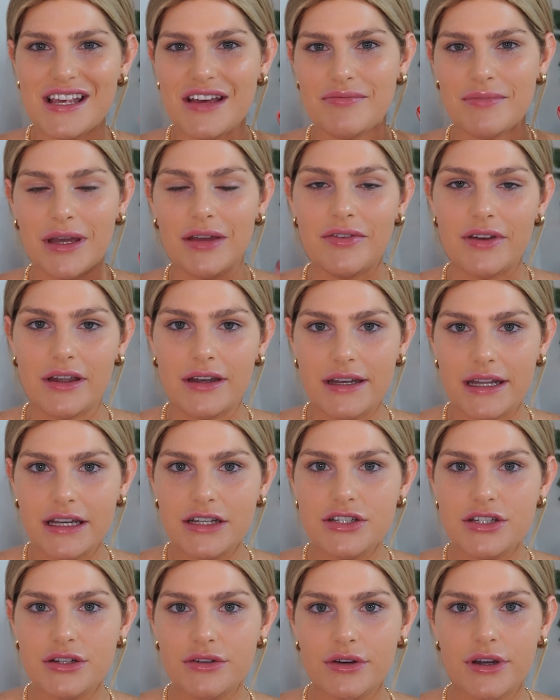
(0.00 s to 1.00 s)
Have my
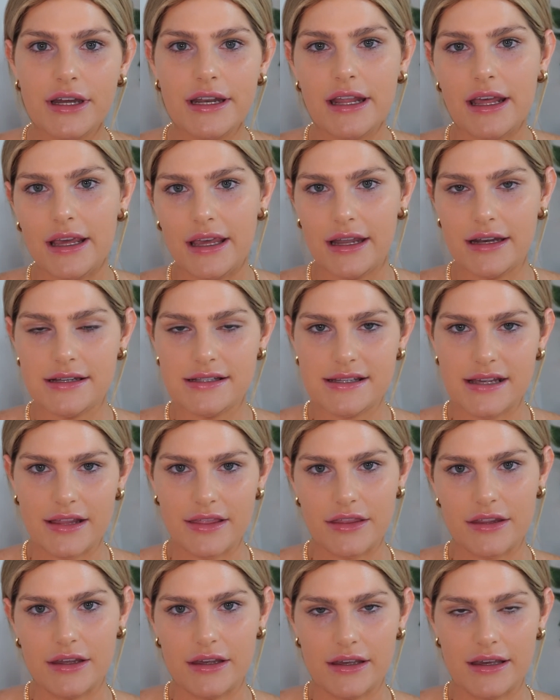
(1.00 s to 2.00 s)
foundation on. Again, it's
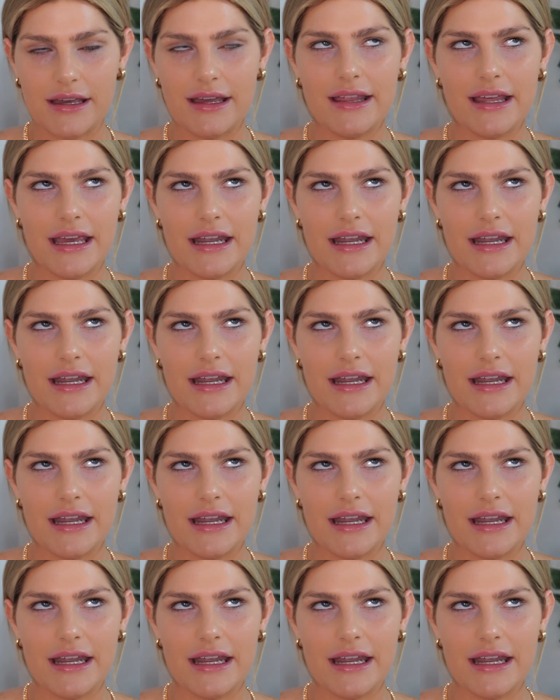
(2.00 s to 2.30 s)
at the,